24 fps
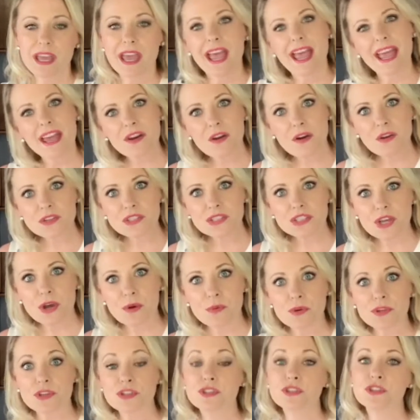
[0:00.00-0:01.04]
and also
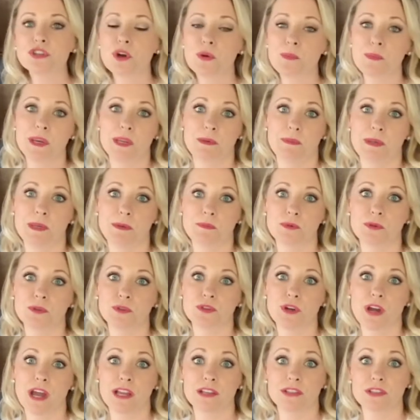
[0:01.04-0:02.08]
with so many people
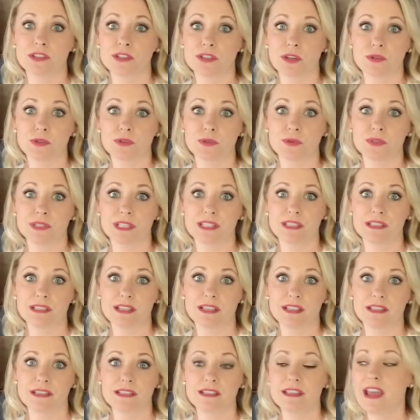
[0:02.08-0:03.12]
trying to social
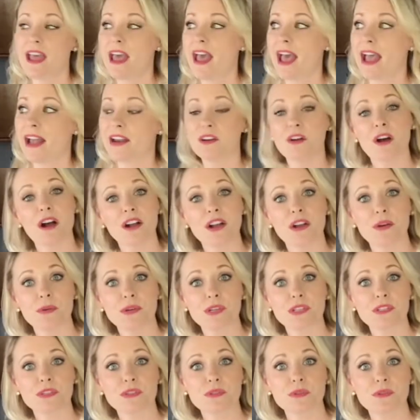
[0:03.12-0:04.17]
distance and not go
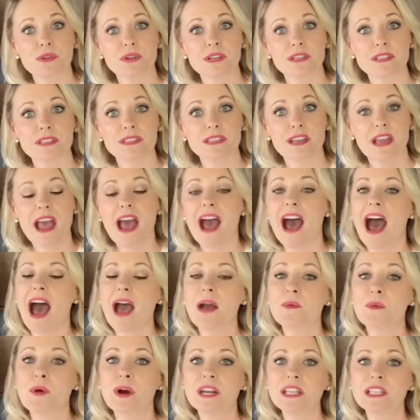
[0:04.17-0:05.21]
into stores,
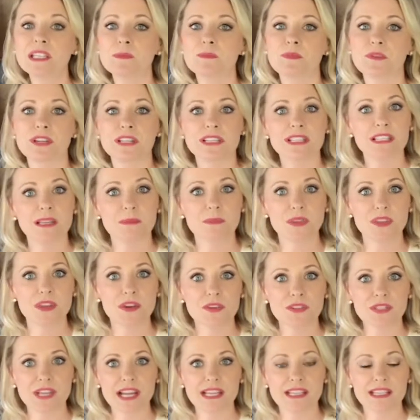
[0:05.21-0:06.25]
I wanted to bring some of
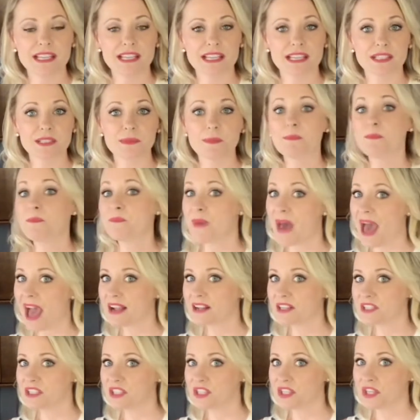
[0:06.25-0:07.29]
those ideas
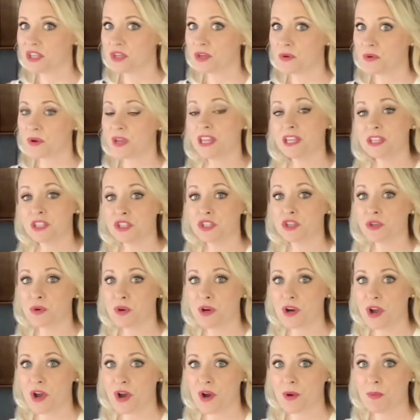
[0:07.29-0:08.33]
back to you into your
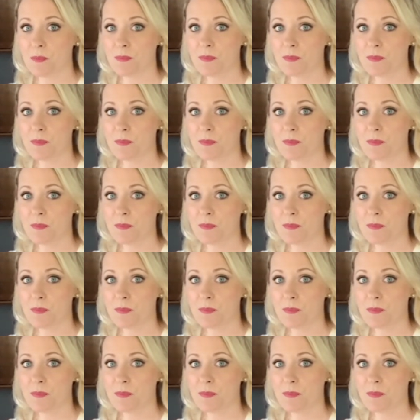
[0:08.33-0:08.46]
home.